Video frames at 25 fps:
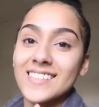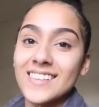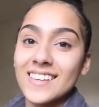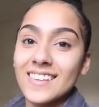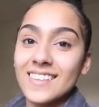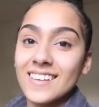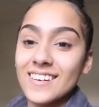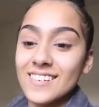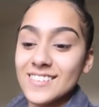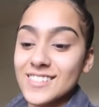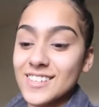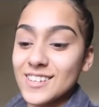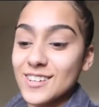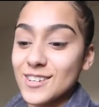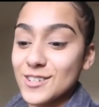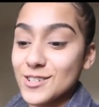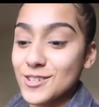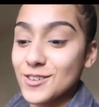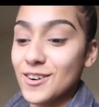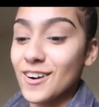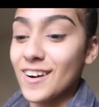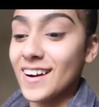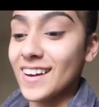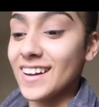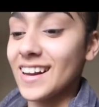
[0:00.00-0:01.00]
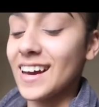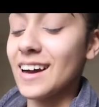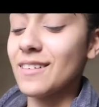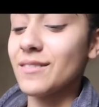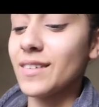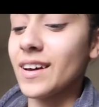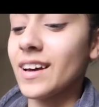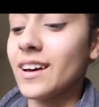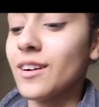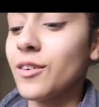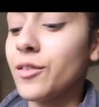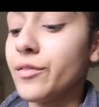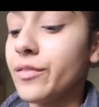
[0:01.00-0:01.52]
I said that I was gonna try and have a
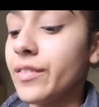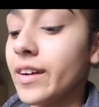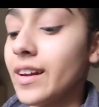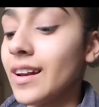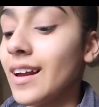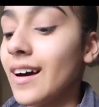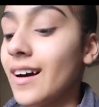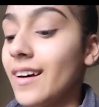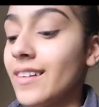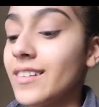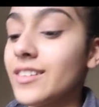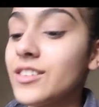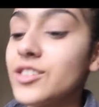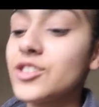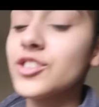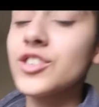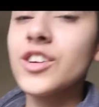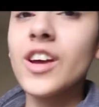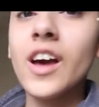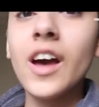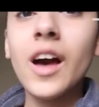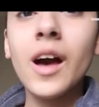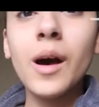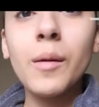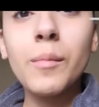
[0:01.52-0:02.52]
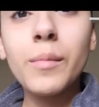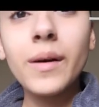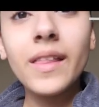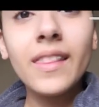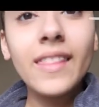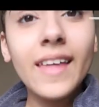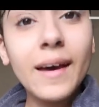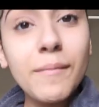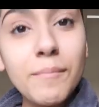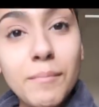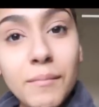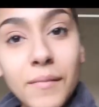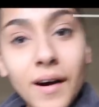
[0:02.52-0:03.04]
healthy lunch, but
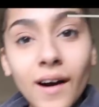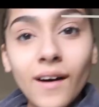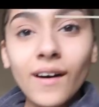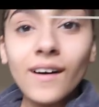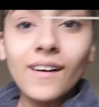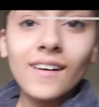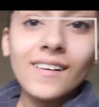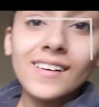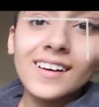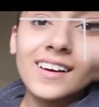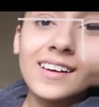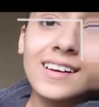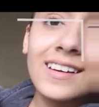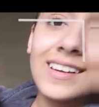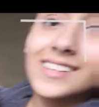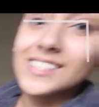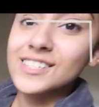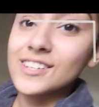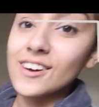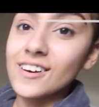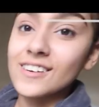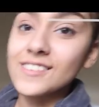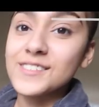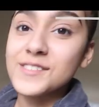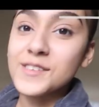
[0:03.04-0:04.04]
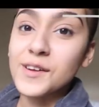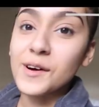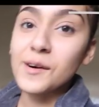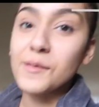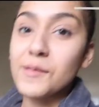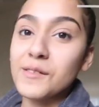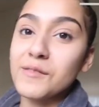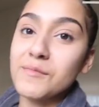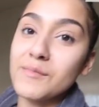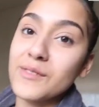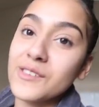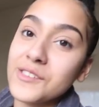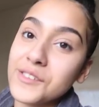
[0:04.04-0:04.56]
then Mark turned up
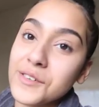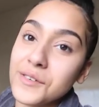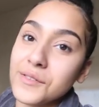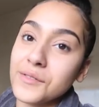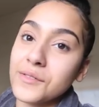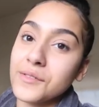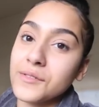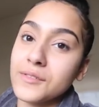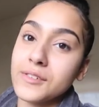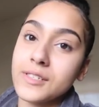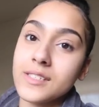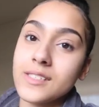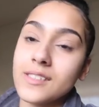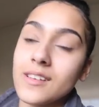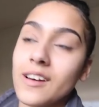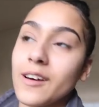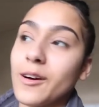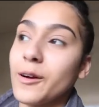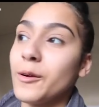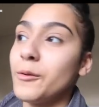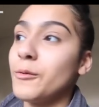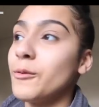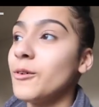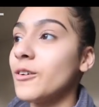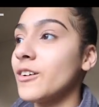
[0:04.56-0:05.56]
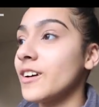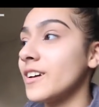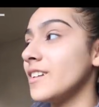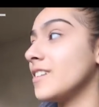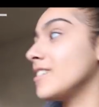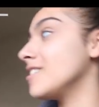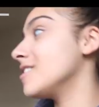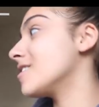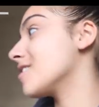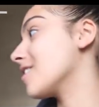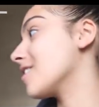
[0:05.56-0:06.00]
with McDonald's so what can you